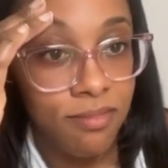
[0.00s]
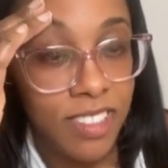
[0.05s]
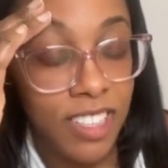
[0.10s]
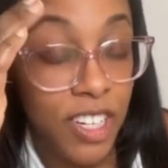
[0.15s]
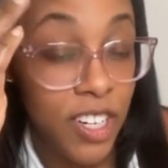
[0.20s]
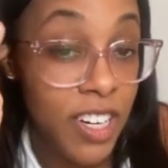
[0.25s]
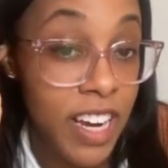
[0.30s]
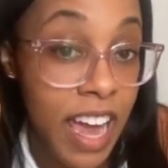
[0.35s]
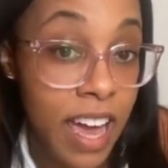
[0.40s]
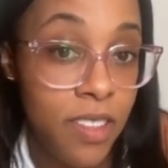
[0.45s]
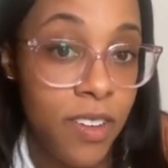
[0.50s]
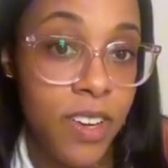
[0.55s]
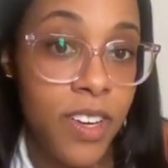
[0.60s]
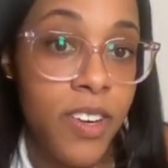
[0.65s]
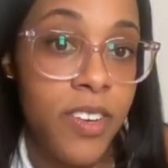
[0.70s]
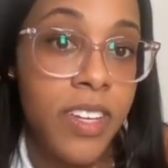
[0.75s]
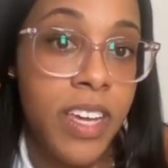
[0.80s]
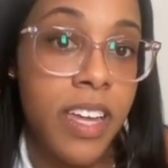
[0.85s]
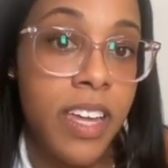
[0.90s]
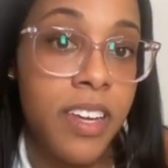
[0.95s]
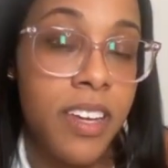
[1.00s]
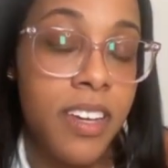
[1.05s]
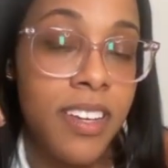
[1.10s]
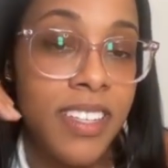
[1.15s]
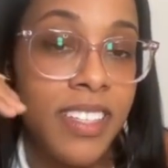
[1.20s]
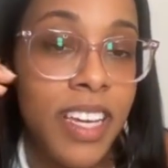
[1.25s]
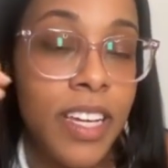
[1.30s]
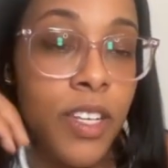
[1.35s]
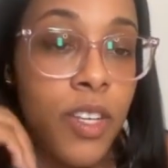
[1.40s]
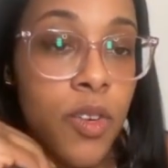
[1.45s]
You're gathering your data. It's
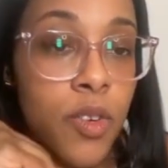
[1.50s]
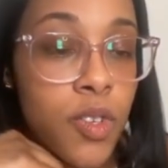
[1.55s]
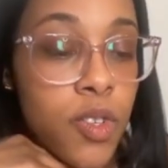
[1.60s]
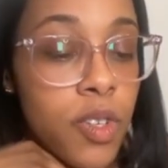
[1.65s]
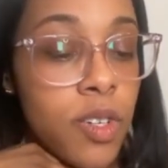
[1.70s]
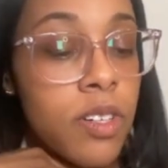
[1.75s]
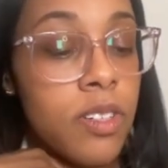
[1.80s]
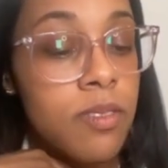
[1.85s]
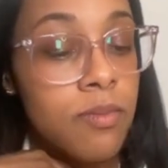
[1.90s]
like neutral.